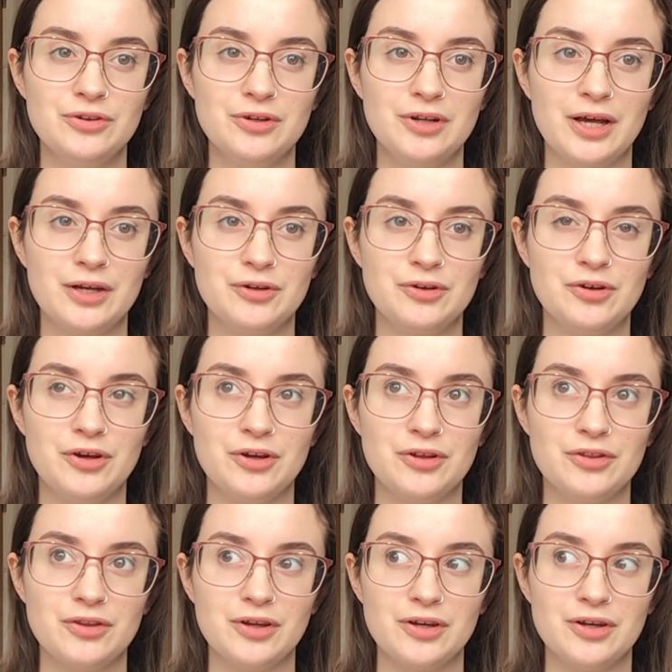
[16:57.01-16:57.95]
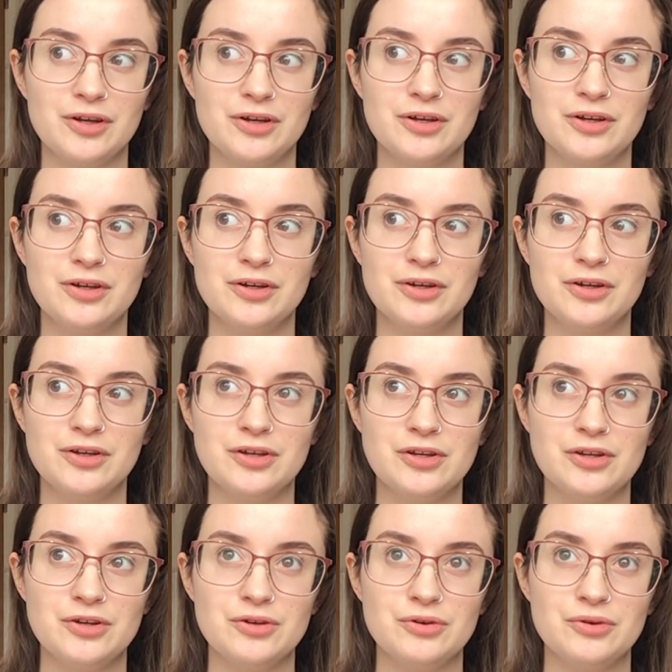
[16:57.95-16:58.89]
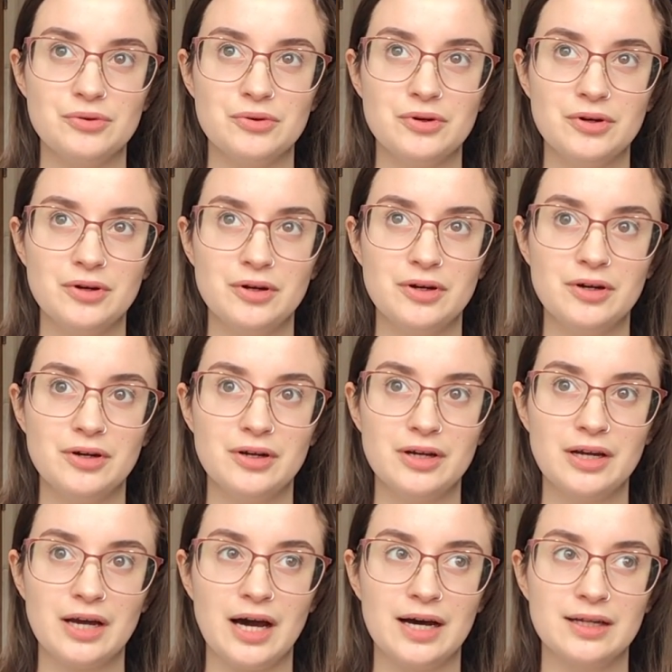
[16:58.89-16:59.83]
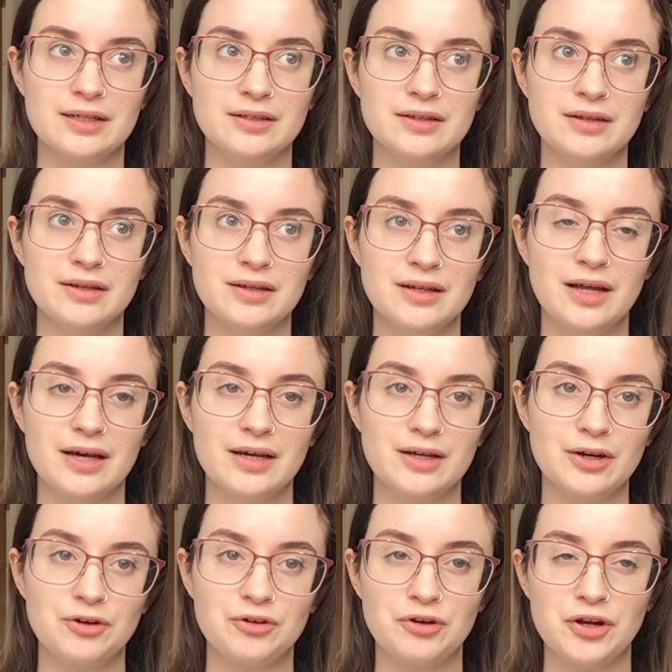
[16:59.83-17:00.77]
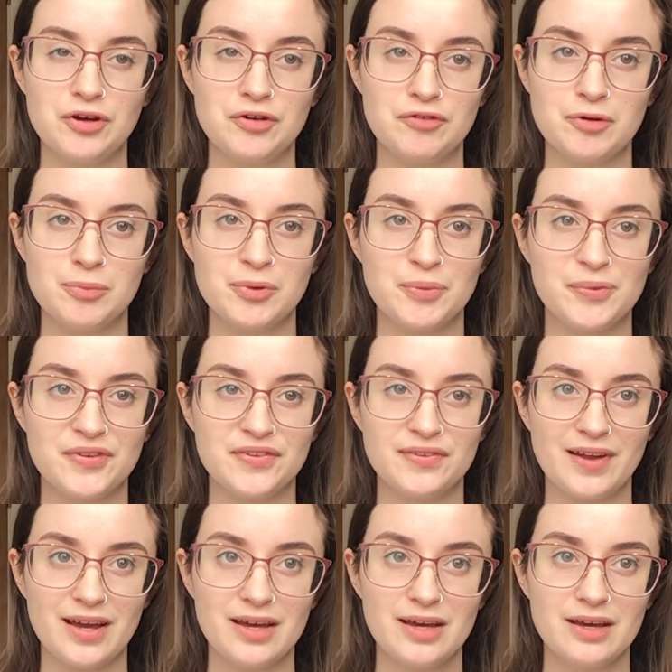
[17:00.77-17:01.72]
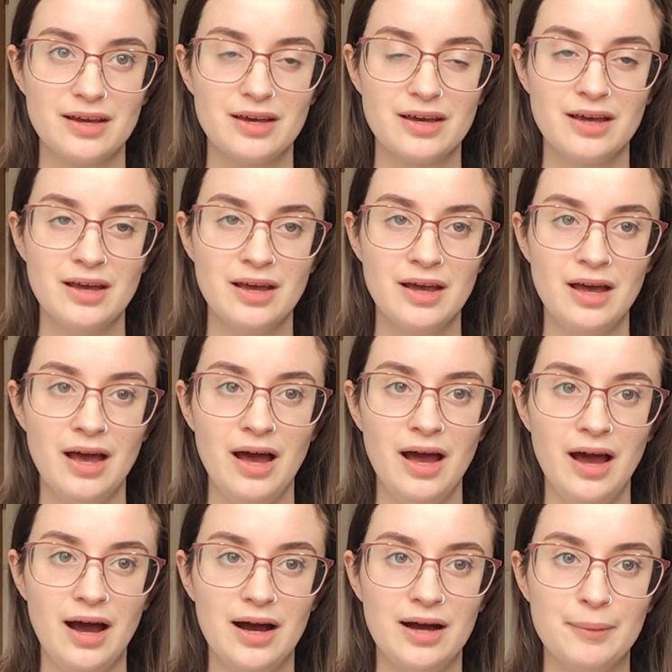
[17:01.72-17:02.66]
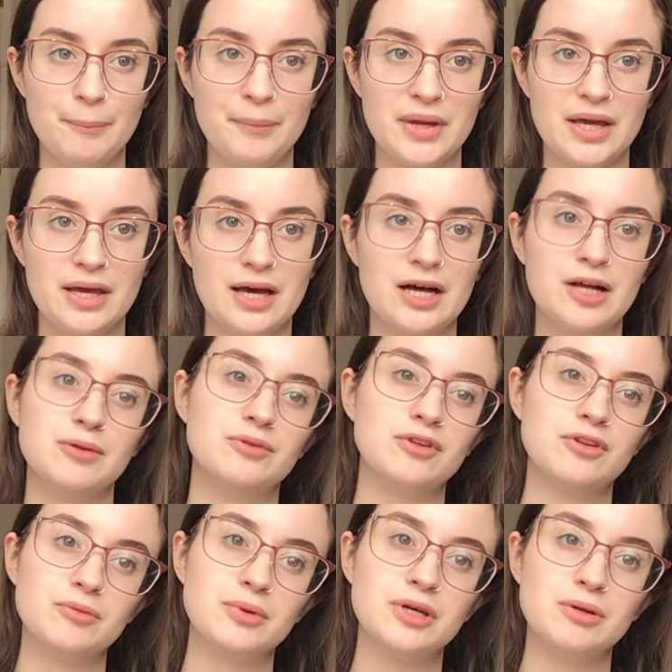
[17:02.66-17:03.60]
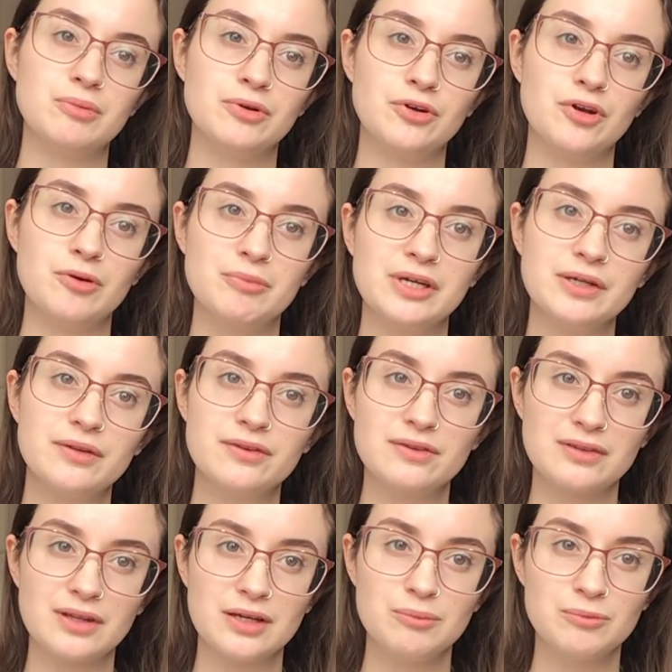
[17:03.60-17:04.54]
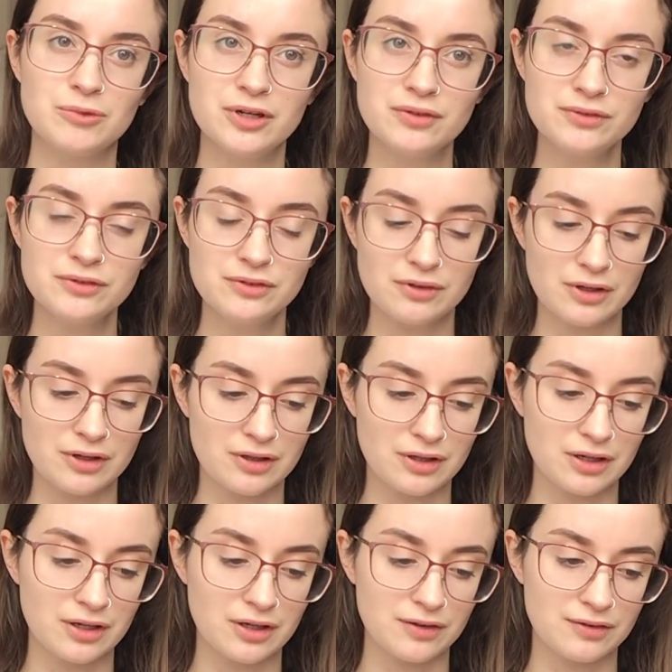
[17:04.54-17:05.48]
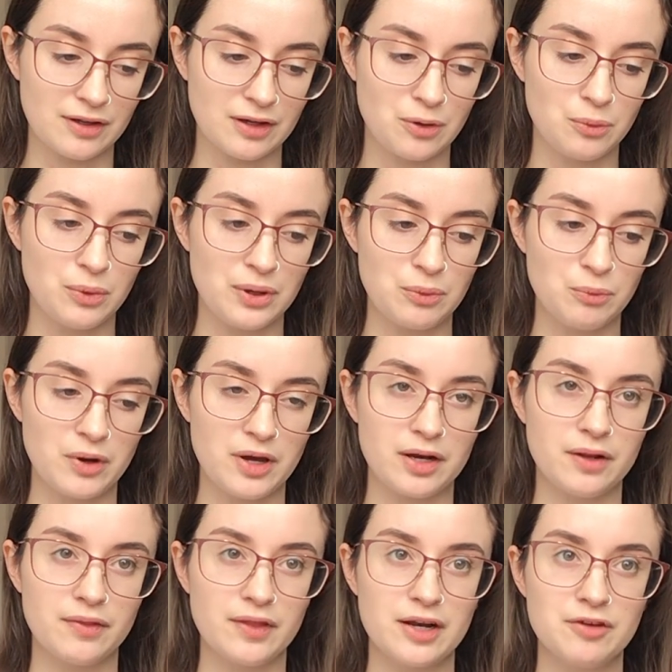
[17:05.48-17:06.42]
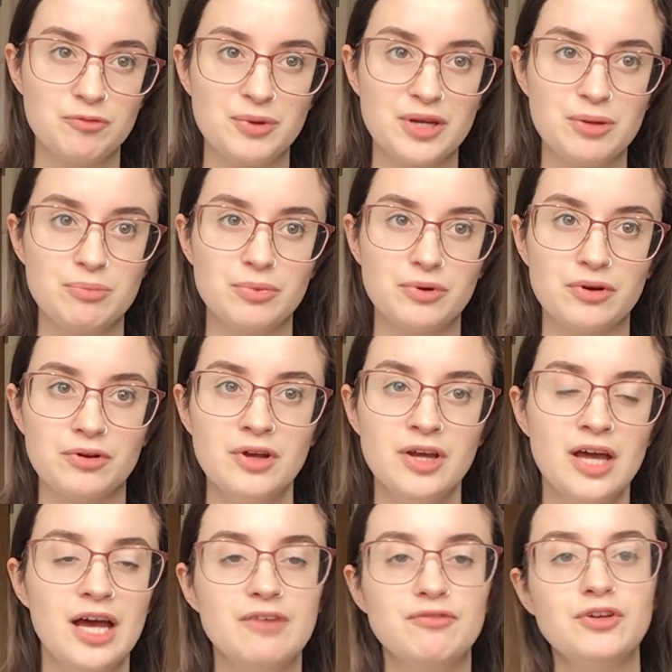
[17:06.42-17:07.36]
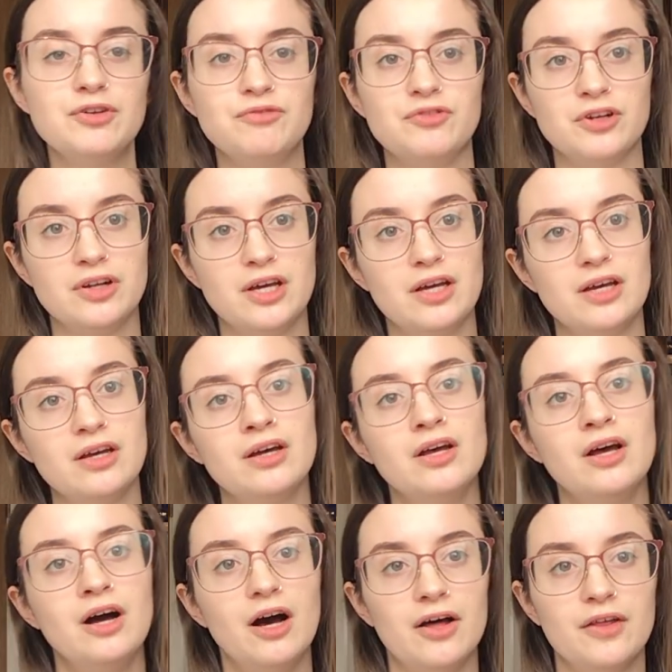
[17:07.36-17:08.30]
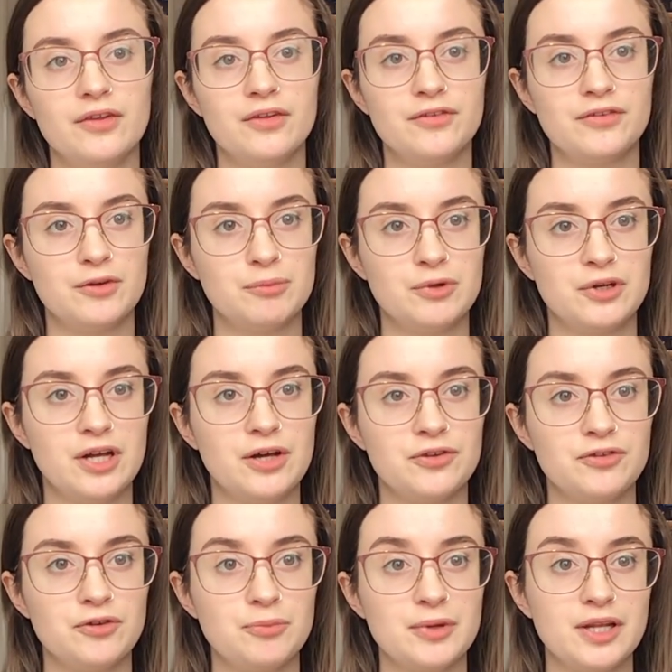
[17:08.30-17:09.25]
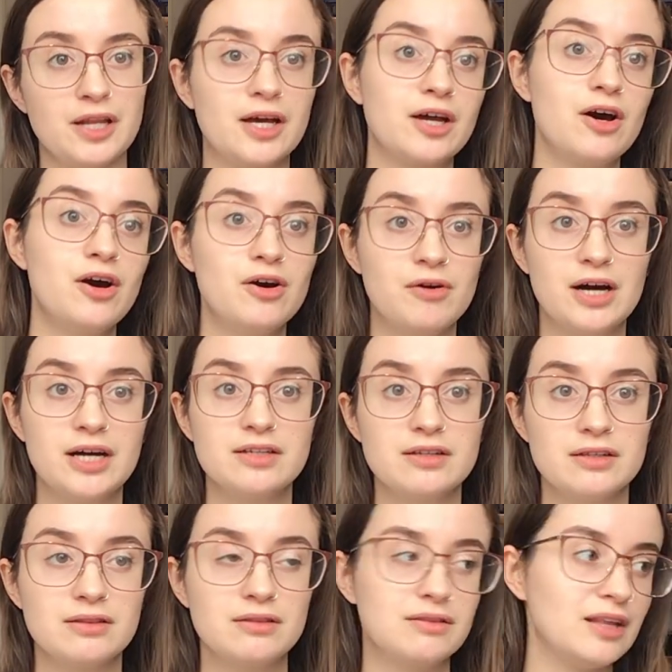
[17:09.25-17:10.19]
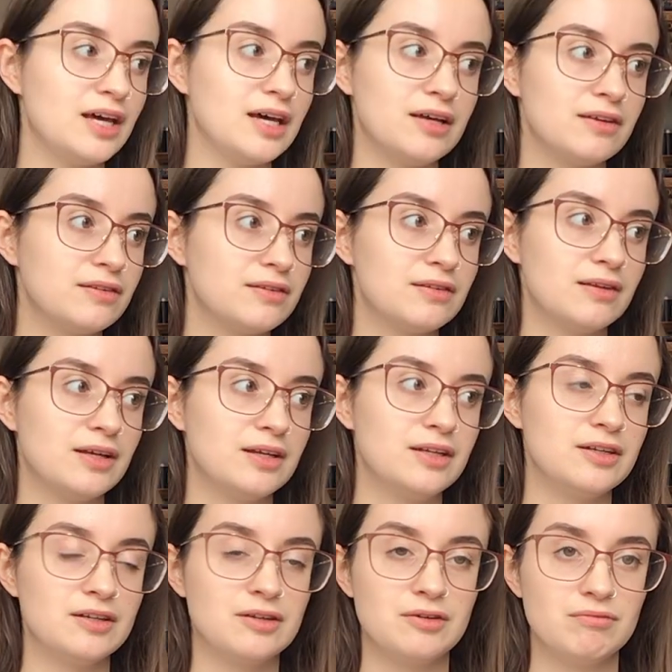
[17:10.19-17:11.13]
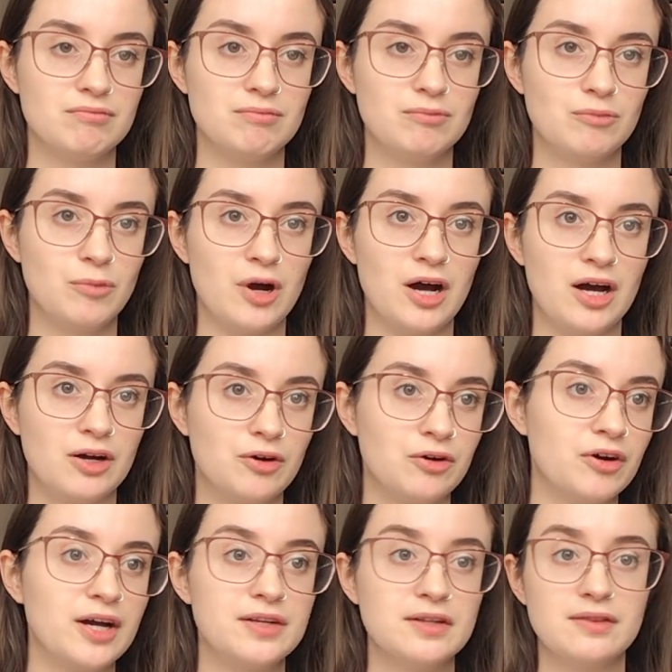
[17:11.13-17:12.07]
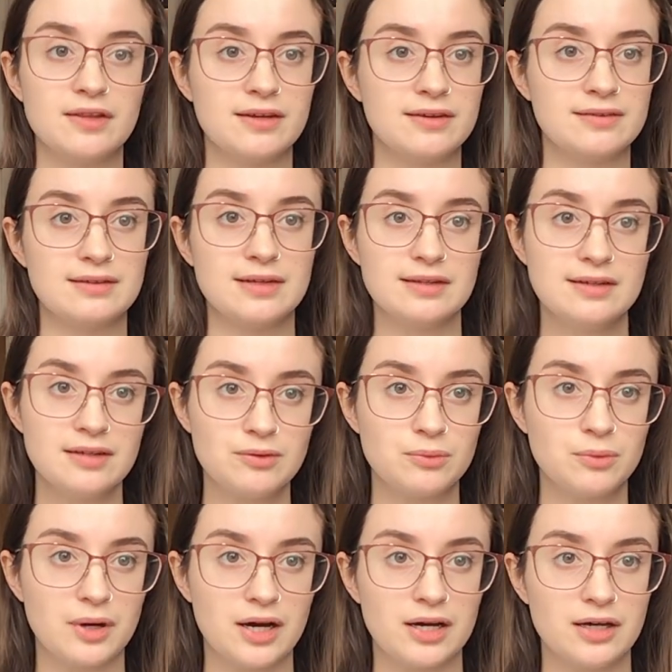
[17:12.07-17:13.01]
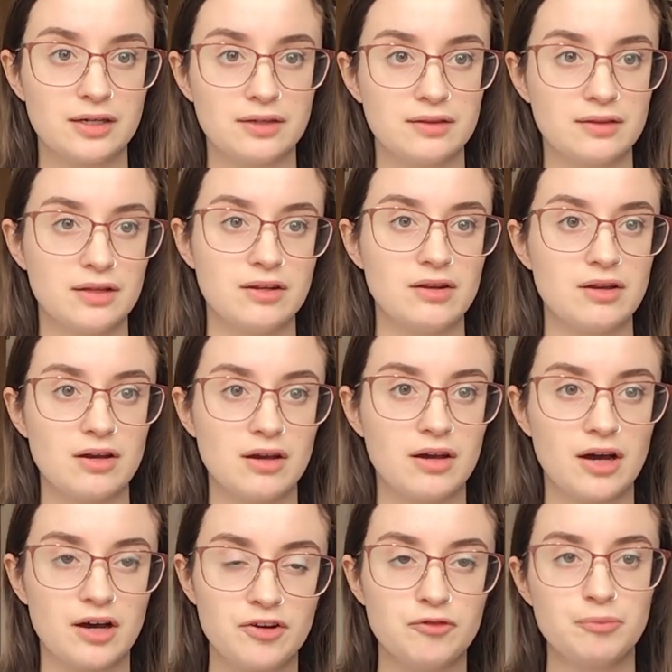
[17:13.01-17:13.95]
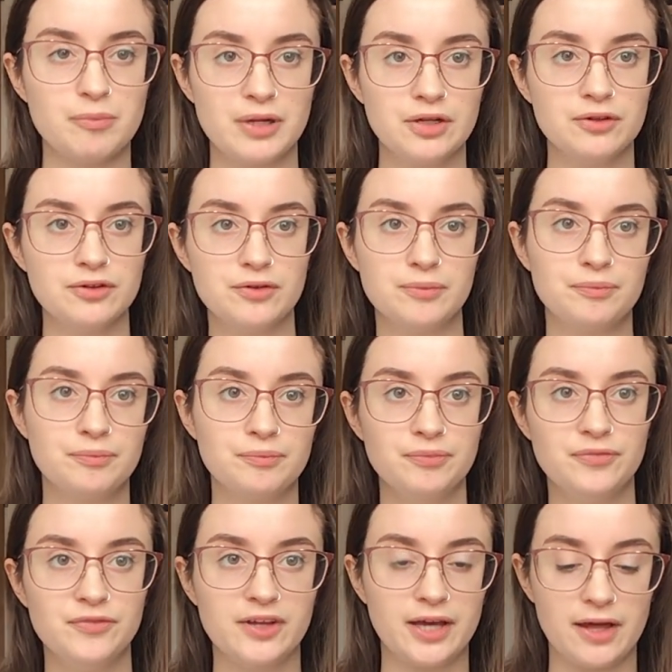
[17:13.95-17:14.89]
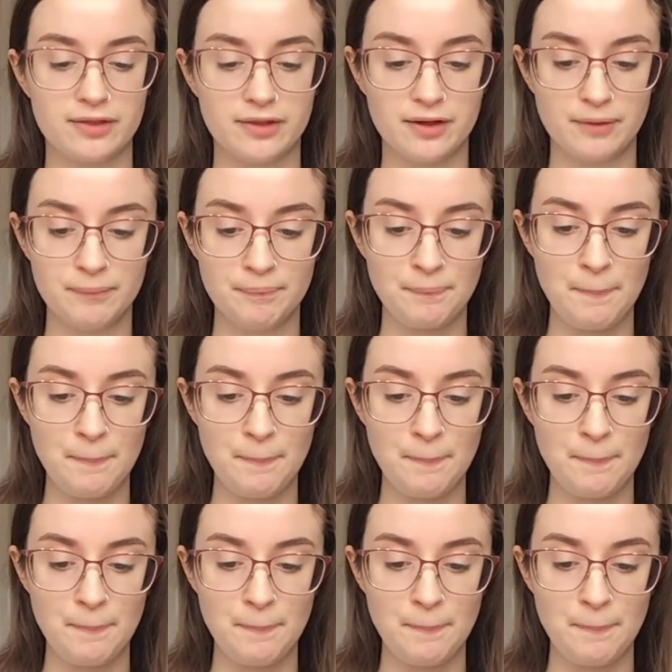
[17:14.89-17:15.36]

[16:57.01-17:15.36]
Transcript: like know that you can like grow from a mistake, and B helps other people not make the same one. So I think it's like a win-win. And then if you've done it, someone else will be like, oh, I did this and it didn't work, or I did this and it did work, and then you can kind of build together.